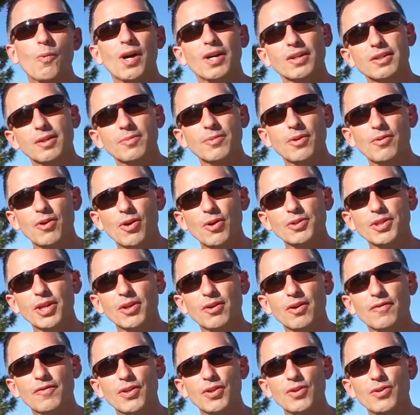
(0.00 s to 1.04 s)
Welcome to Road
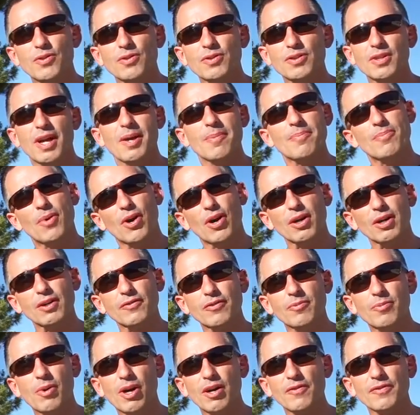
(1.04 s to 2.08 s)
Gear Reviews. I'm Mark
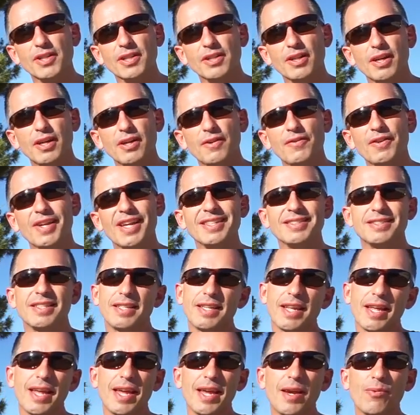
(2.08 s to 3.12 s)
from RV Love, and
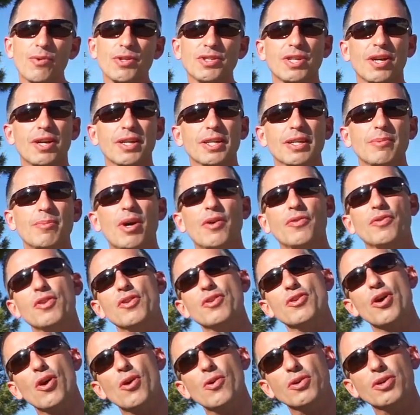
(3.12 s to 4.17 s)
today we're talking about the
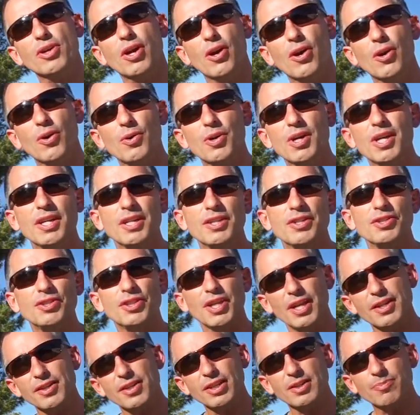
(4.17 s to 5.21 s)
NOCO
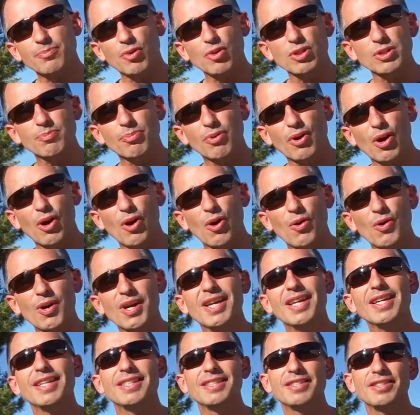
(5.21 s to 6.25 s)
Genius Boost Pro
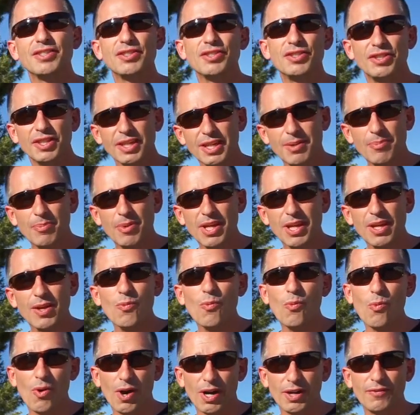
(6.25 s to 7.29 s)

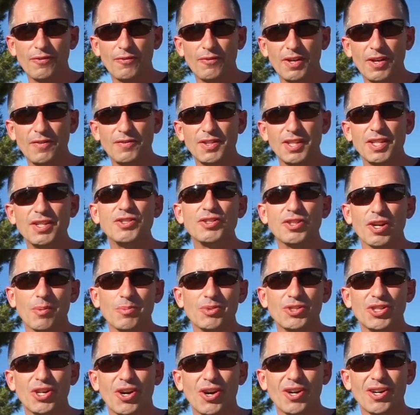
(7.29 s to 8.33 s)
GB150
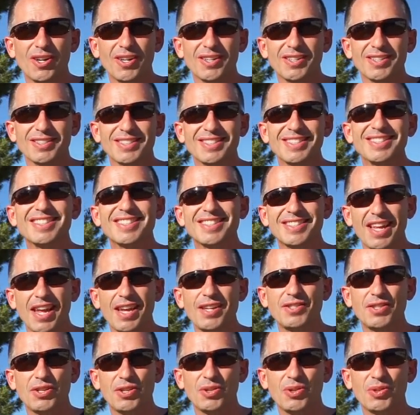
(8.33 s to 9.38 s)
Jump Starter.
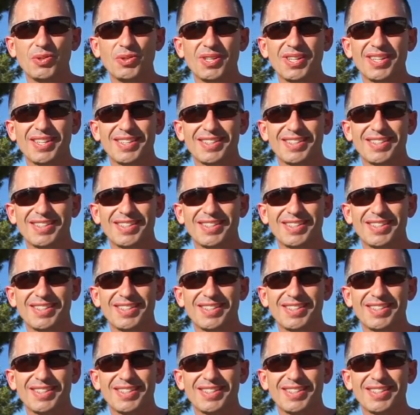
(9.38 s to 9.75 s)
Stay tuned.